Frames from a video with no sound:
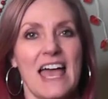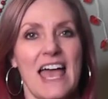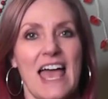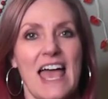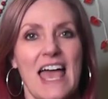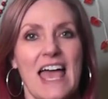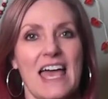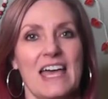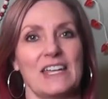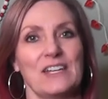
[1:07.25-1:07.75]

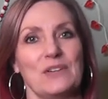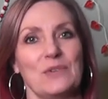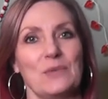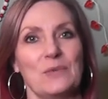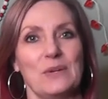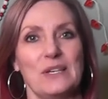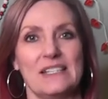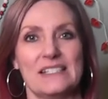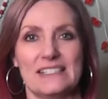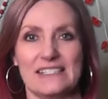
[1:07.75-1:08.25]
and
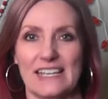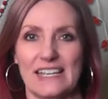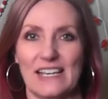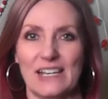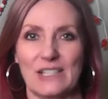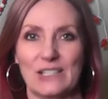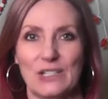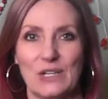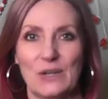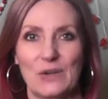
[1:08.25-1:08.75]
we say
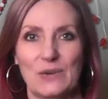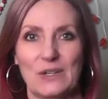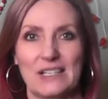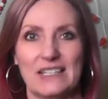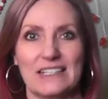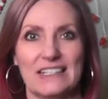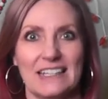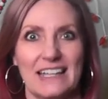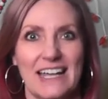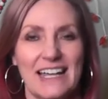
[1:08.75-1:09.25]
hello
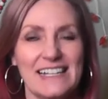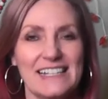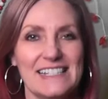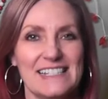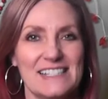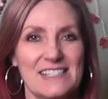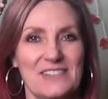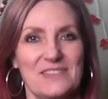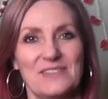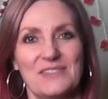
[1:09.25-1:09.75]
in
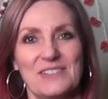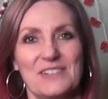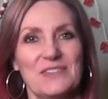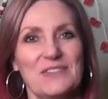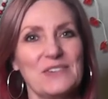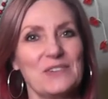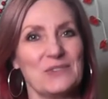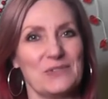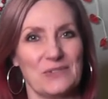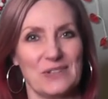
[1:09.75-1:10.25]
lots of
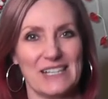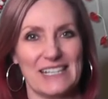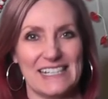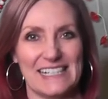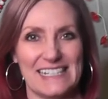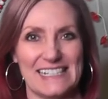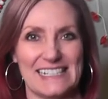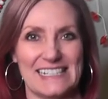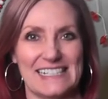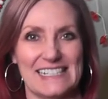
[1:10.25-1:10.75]
different
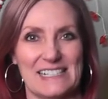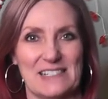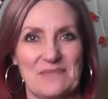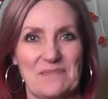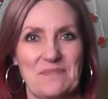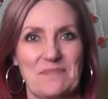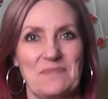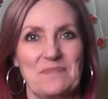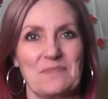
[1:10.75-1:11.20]
ways.